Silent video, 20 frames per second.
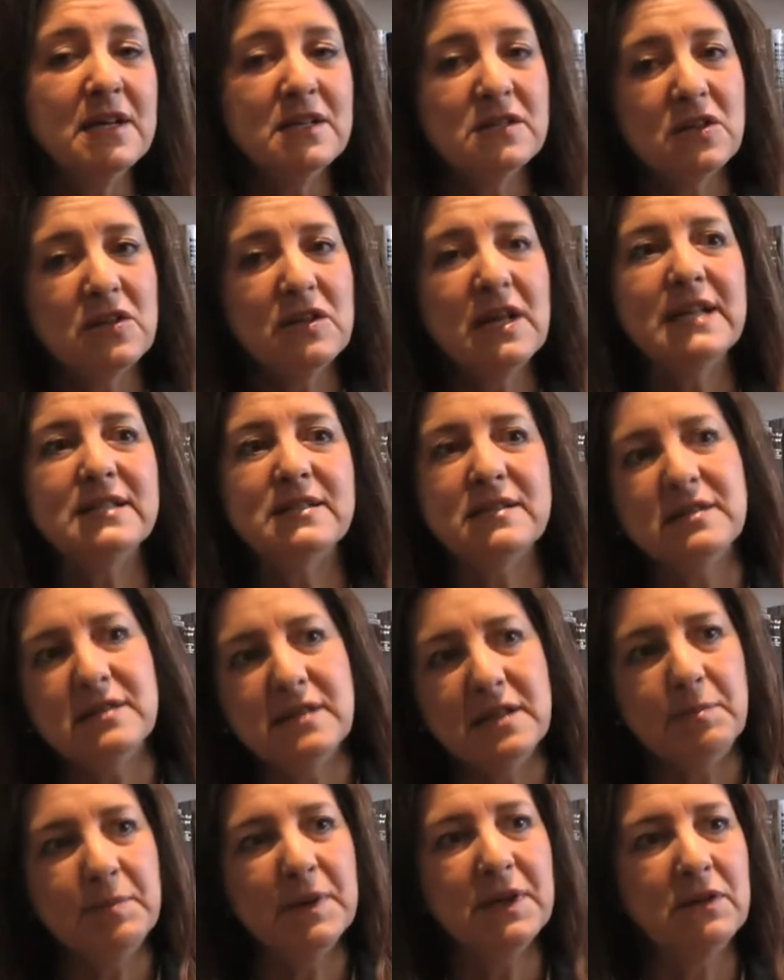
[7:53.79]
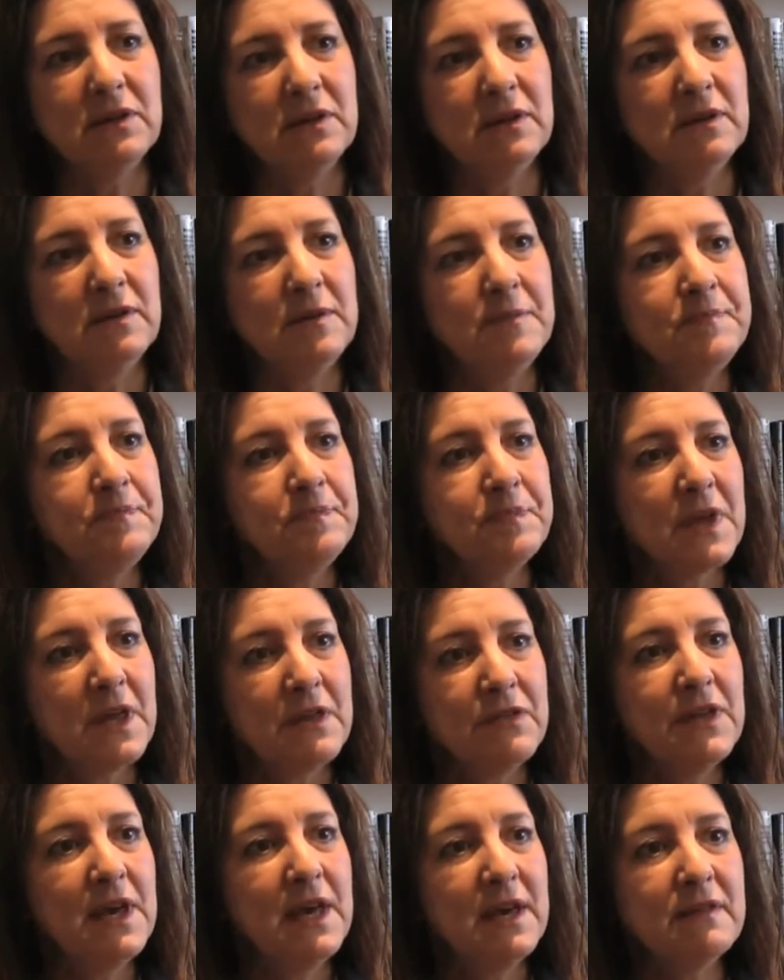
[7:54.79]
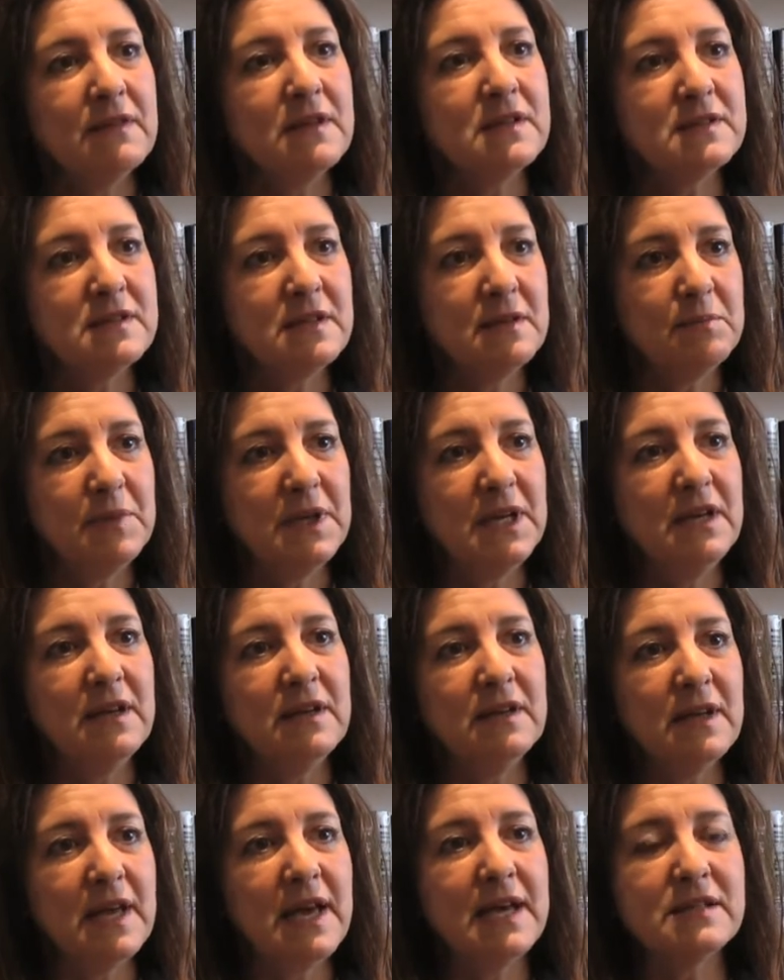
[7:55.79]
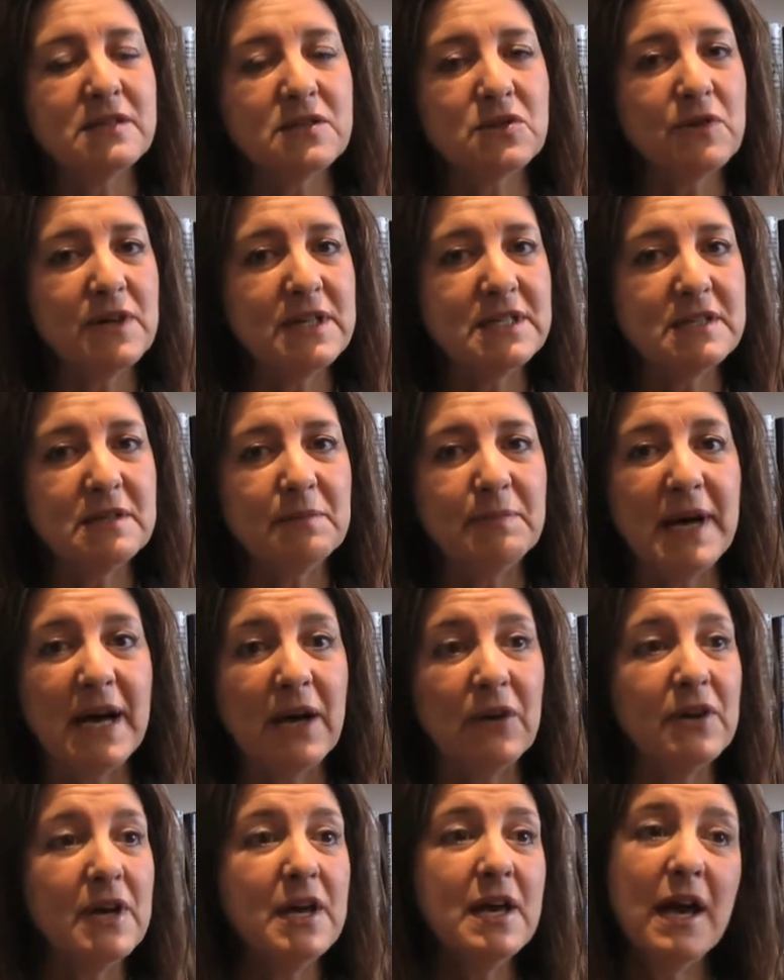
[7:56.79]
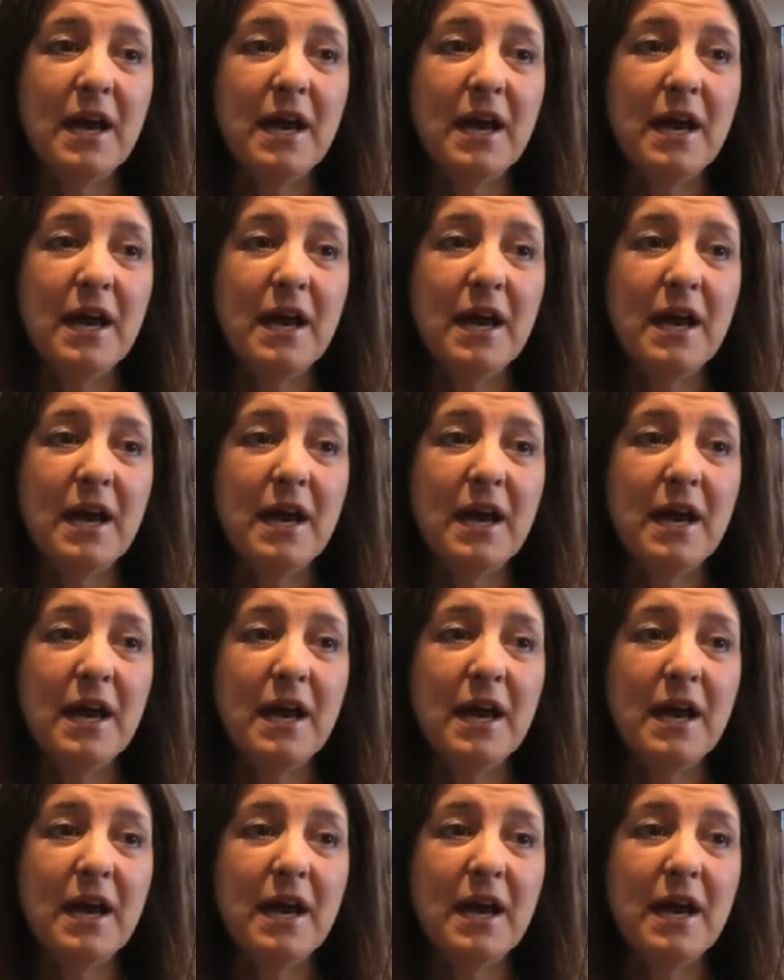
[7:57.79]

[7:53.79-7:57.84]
So that's a typical thing that somebody can get stressed about.